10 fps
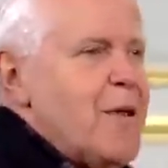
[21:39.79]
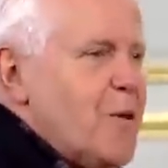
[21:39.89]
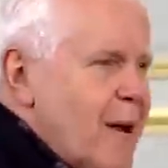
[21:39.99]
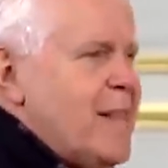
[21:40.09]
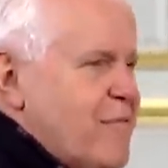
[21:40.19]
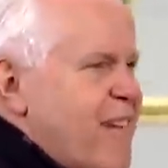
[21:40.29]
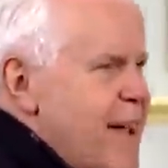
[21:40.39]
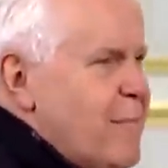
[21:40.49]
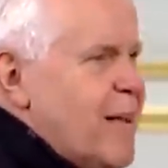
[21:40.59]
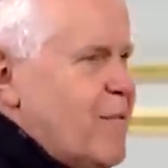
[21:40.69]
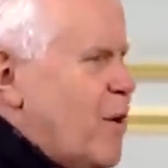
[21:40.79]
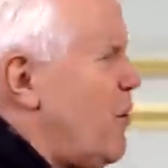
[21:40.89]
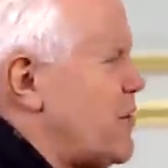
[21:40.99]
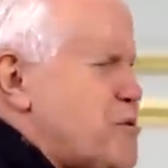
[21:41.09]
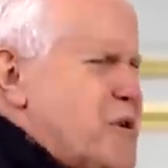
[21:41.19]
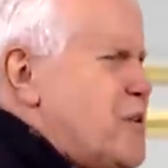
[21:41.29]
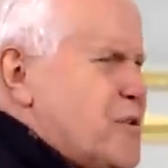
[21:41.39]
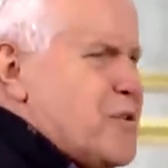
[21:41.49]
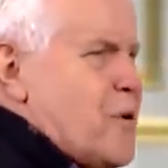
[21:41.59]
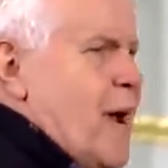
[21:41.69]
You're in the family of the Lord
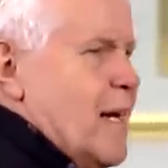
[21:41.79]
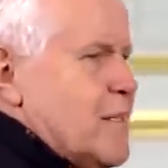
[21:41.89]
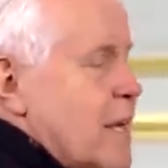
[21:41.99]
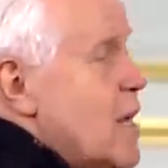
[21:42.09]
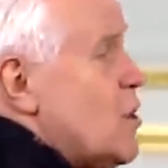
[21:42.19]
Jesus Christ.